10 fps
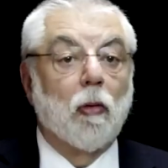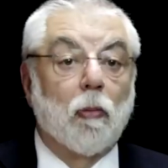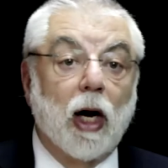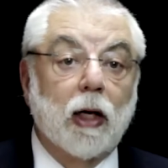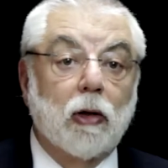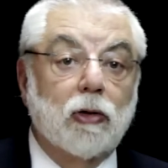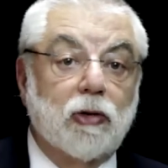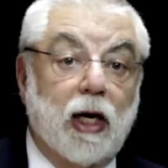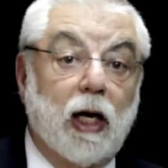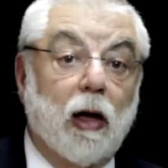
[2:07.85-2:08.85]
My goals
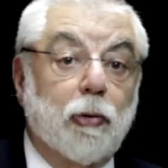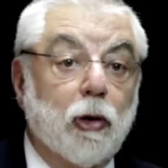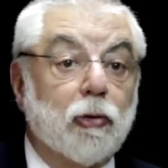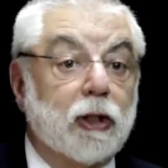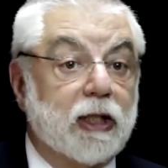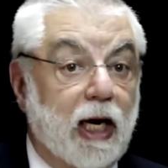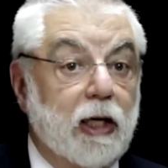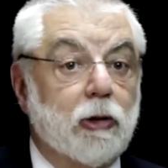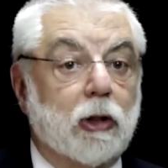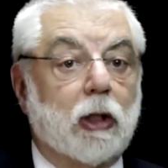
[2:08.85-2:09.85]
are to help you
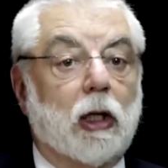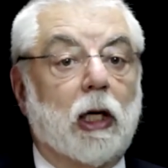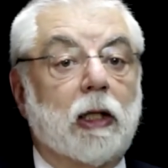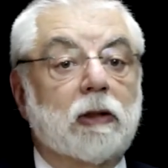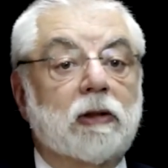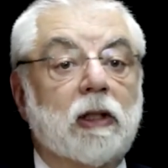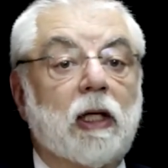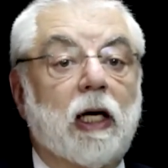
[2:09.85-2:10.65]
retain your clients